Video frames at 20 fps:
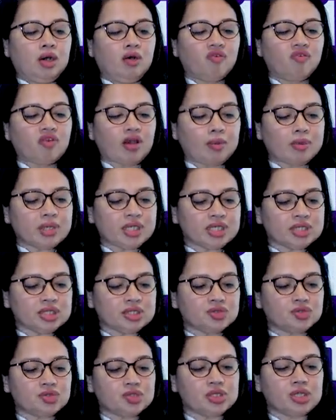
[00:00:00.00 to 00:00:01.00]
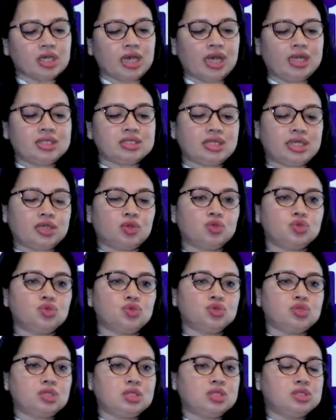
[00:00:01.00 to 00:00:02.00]
Family history and
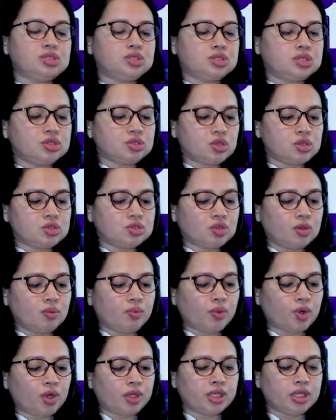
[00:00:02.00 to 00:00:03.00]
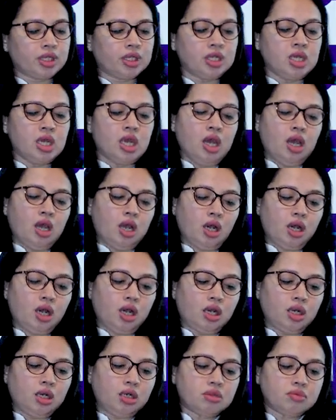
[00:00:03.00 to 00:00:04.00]
psychosocial history is also important.
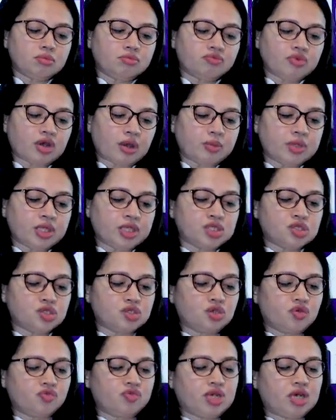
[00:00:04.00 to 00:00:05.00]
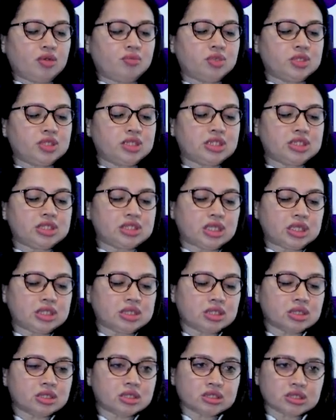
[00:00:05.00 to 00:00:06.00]
Family history of diabetes,
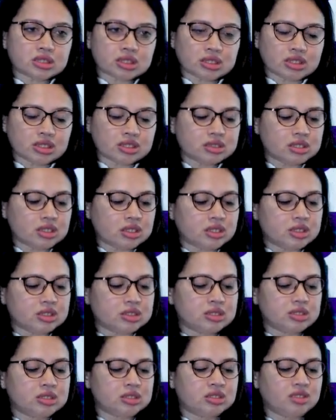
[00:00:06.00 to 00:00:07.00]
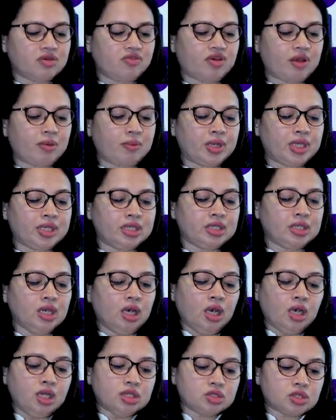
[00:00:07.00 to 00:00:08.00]
other serious illnesses in the family,
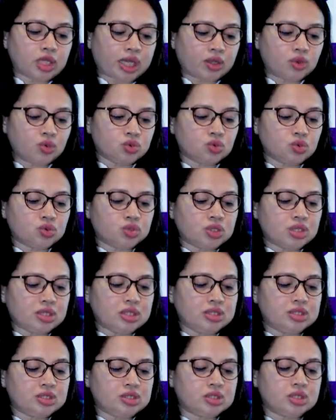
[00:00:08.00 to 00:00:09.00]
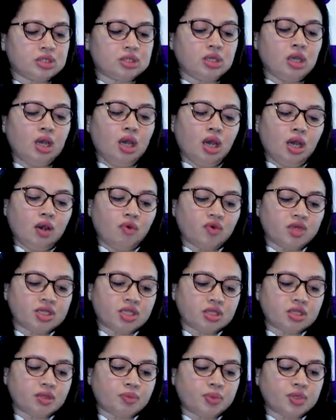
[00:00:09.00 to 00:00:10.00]
psychosocial history,
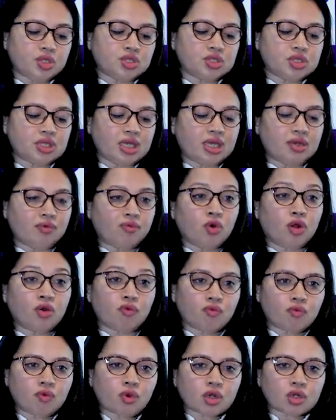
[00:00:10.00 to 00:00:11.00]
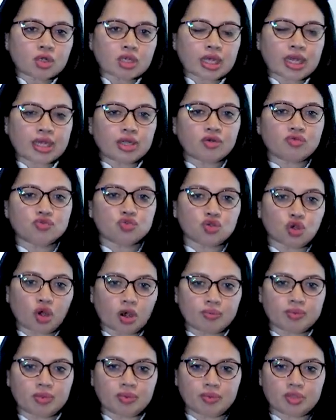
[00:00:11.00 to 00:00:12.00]
whether the patient what kind of
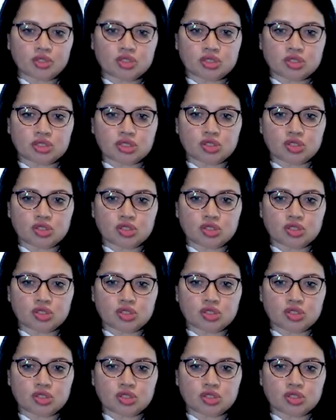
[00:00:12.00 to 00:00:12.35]
job the patient